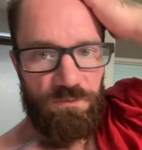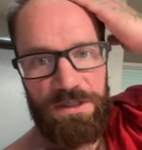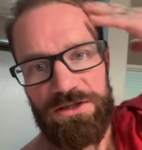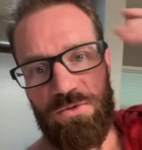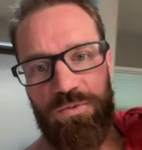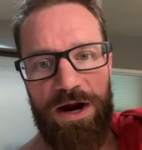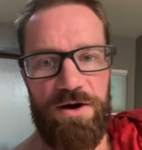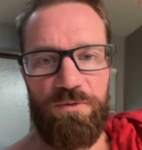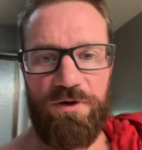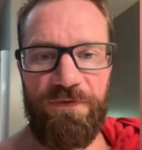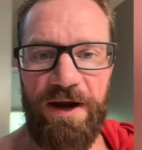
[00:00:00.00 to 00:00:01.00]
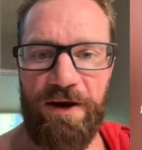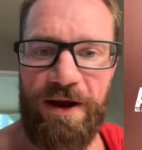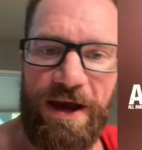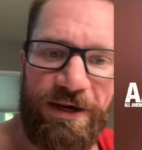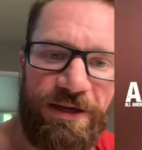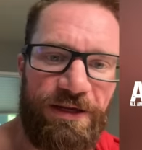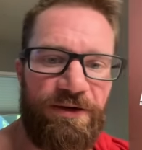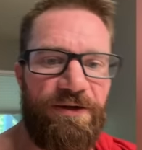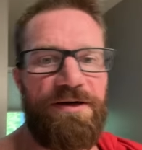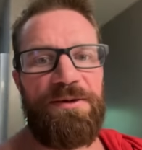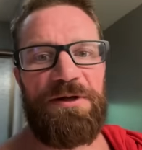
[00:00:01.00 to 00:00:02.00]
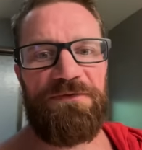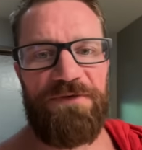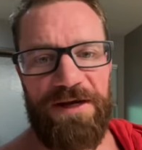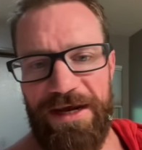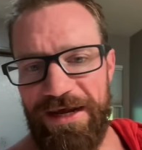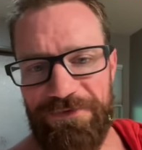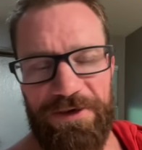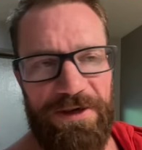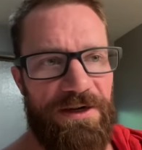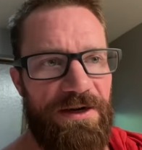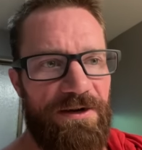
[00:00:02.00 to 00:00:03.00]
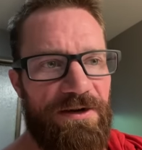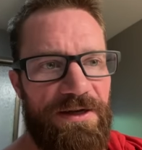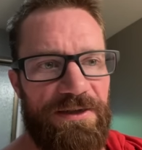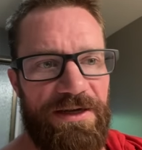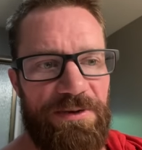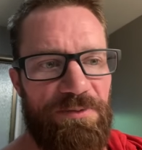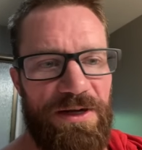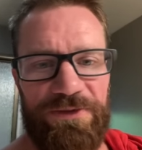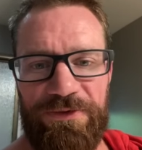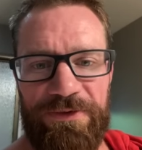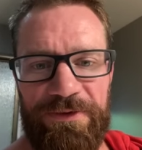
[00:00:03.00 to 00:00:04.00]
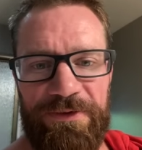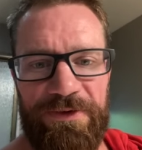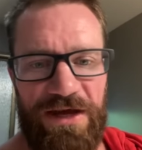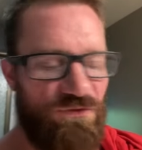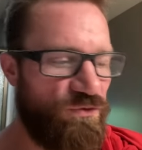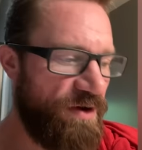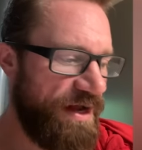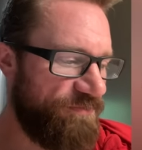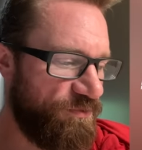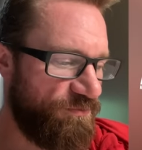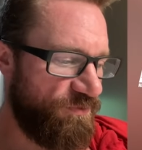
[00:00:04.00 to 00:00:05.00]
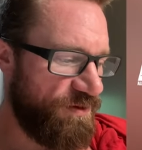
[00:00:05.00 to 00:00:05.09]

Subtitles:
Get the werewolf hair out of here. I mean, fuck, I haven't gotten a haircut in like a month. I traveled